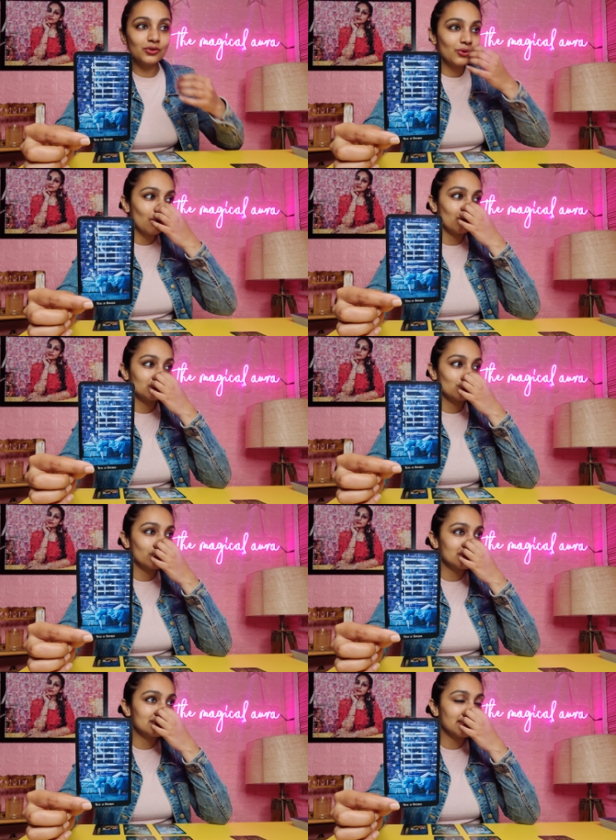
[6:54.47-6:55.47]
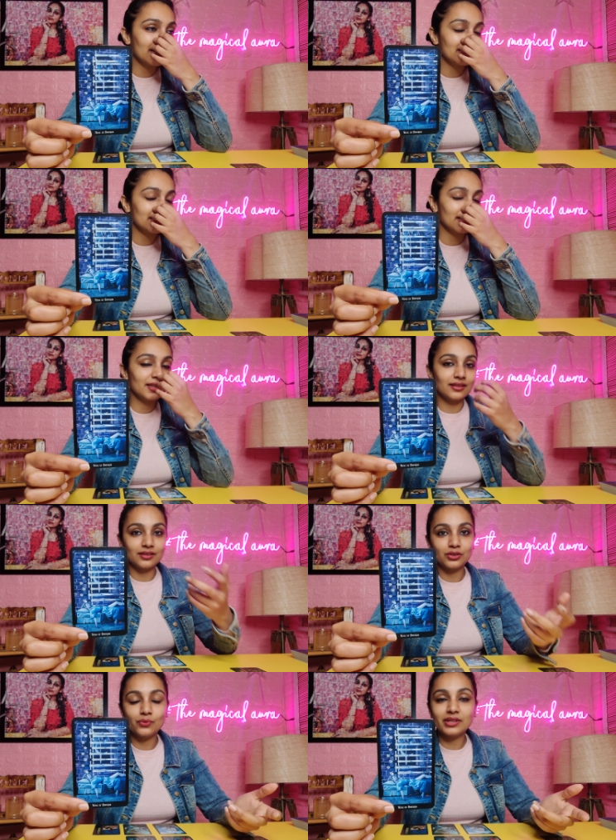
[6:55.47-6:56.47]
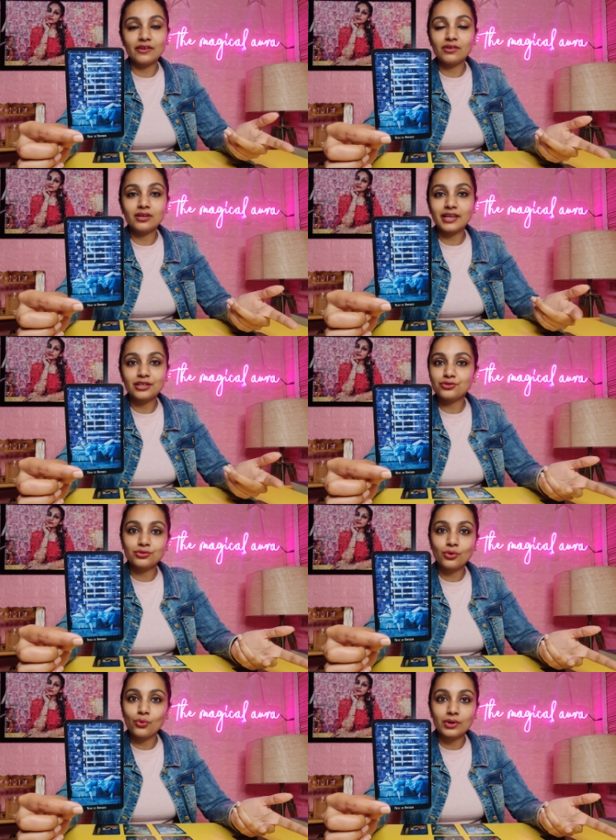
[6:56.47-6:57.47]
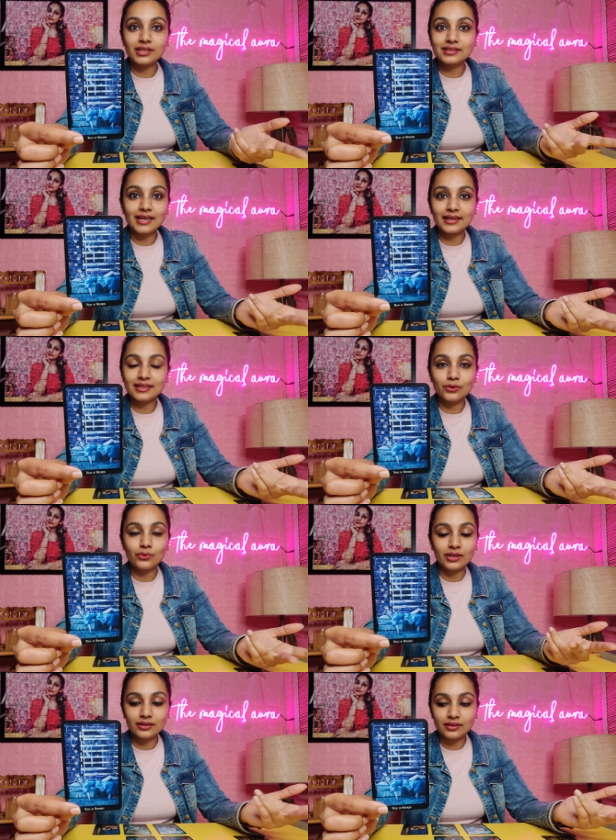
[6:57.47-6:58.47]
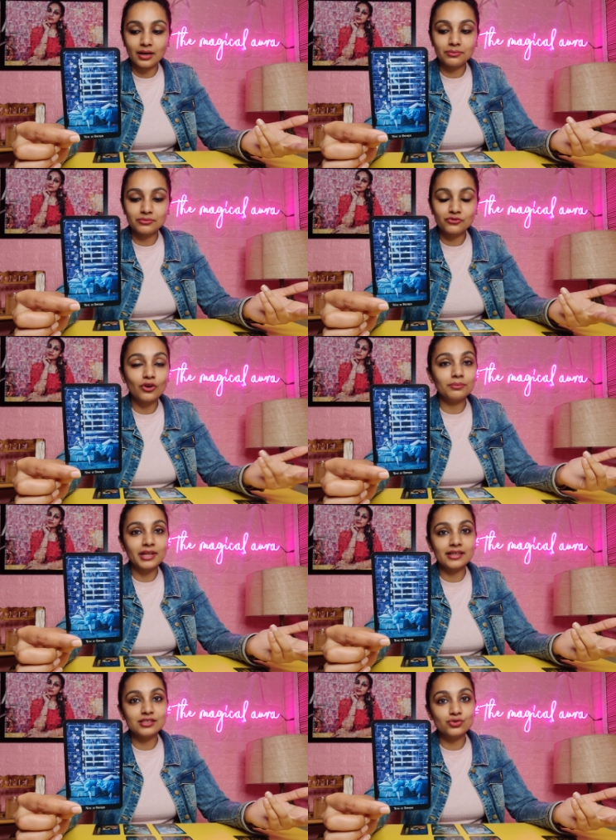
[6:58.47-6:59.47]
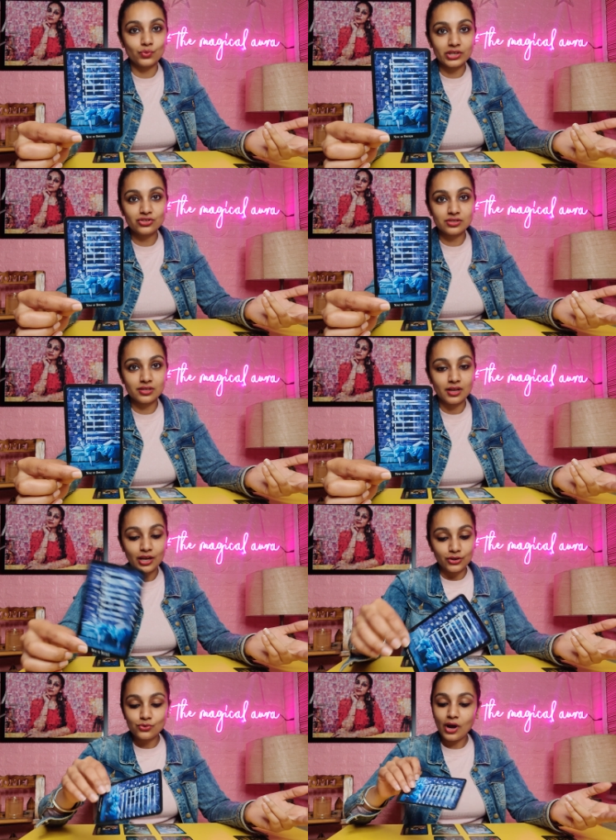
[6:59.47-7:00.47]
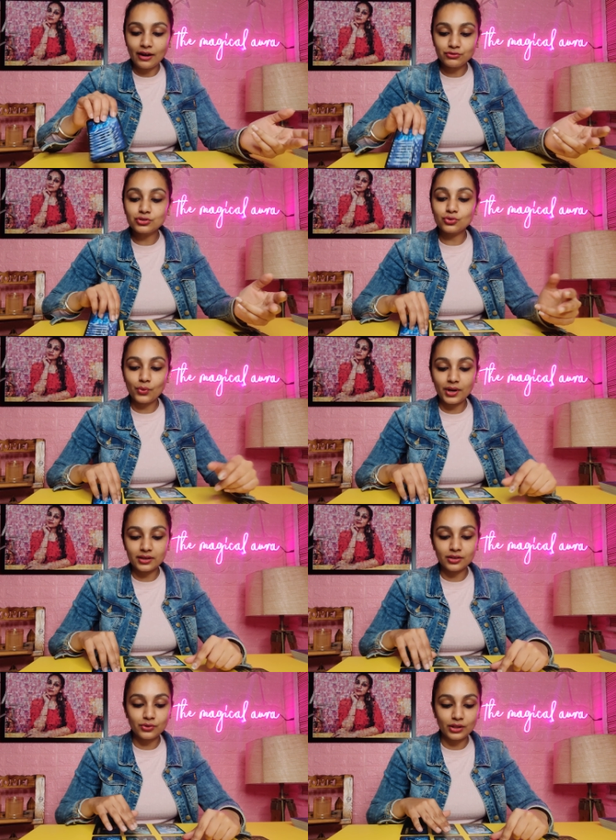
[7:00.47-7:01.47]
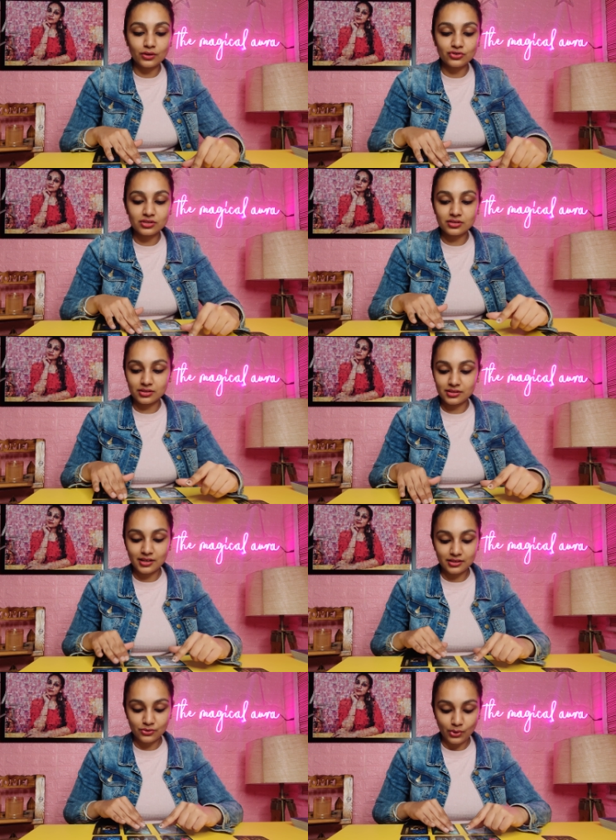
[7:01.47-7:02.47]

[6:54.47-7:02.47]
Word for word: go towards that thing, you will never get to know what exactly will come from that situation. You have to do it. You cannot just sit and